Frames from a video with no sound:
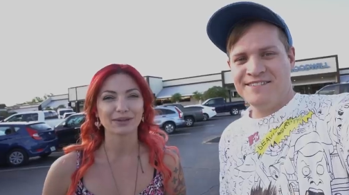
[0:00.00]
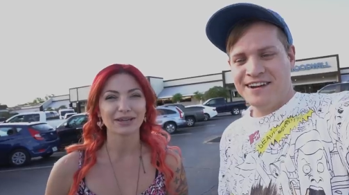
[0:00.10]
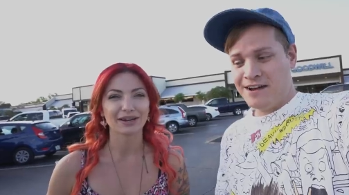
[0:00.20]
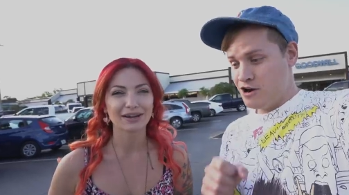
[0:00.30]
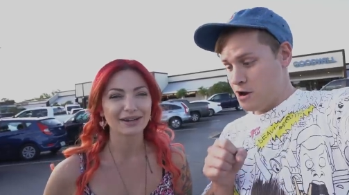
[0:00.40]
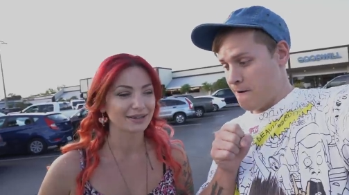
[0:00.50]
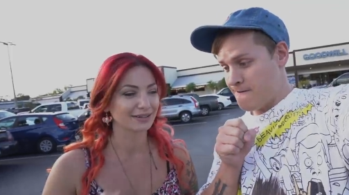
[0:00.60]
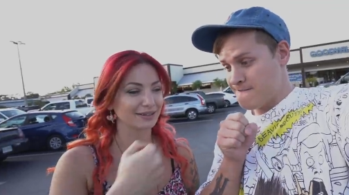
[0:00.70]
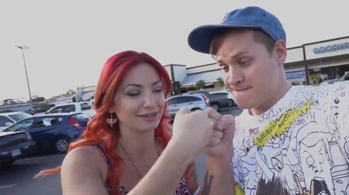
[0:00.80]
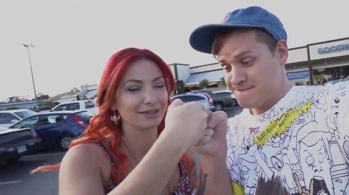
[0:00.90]
Speaker 1: together, we, are
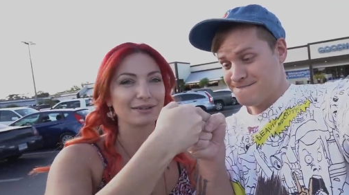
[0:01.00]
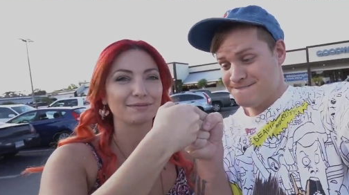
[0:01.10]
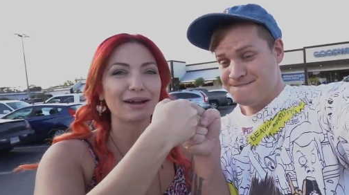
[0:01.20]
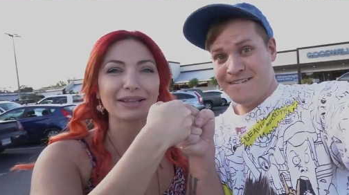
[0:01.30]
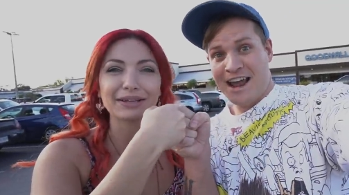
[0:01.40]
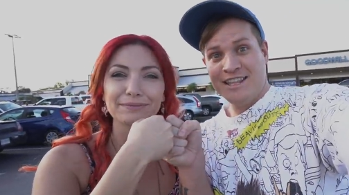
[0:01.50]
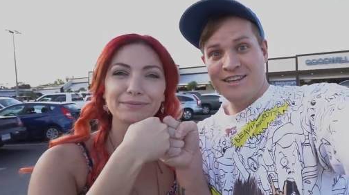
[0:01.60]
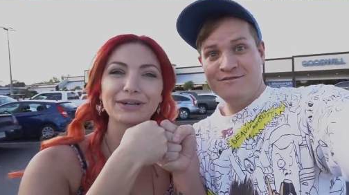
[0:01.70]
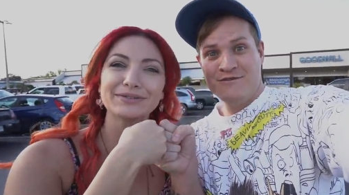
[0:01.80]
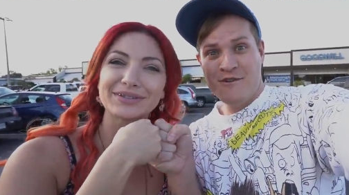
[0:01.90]
Ralli,
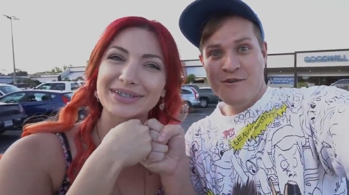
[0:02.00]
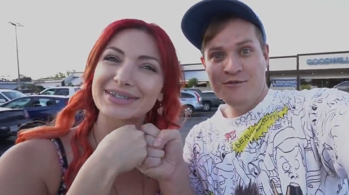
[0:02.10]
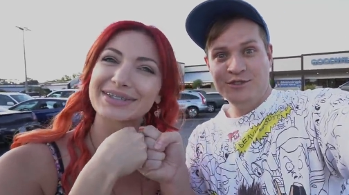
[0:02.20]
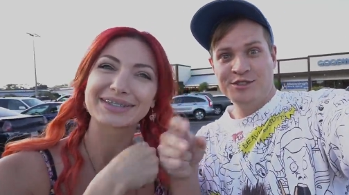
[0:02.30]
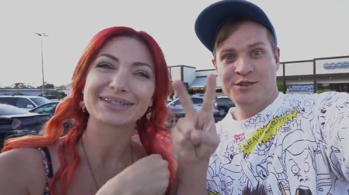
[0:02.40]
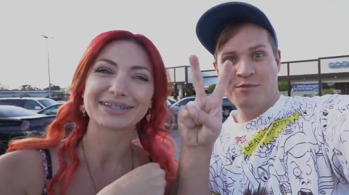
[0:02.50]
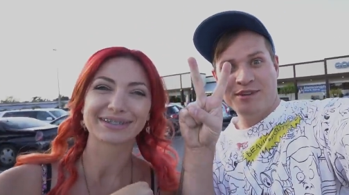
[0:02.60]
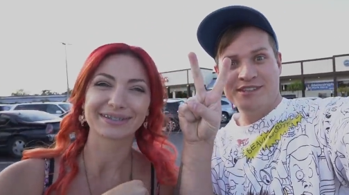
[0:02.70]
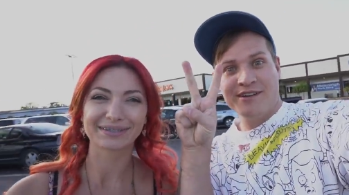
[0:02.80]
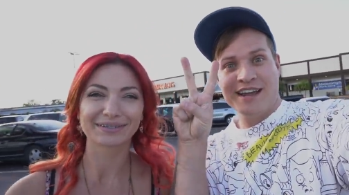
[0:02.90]
Ralli Roots. Roots.
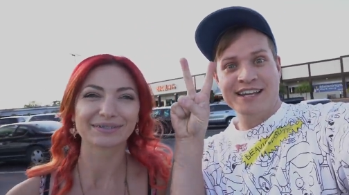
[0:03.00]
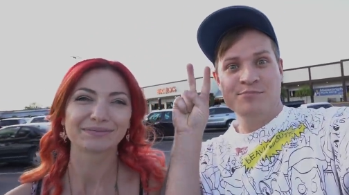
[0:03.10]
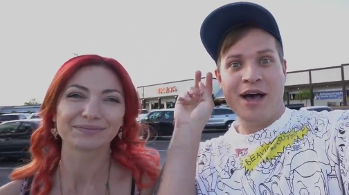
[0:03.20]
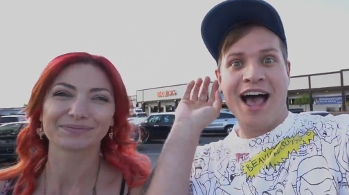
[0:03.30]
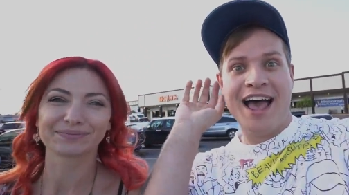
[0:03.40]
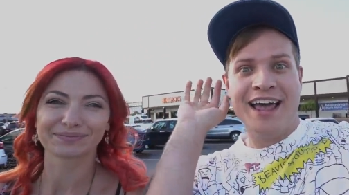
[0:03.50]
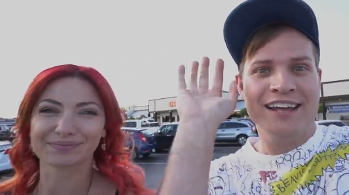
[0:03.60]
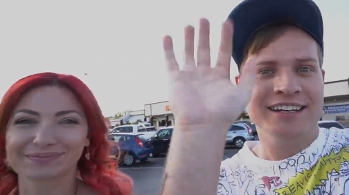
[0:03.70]
Peace out, guys. Bye.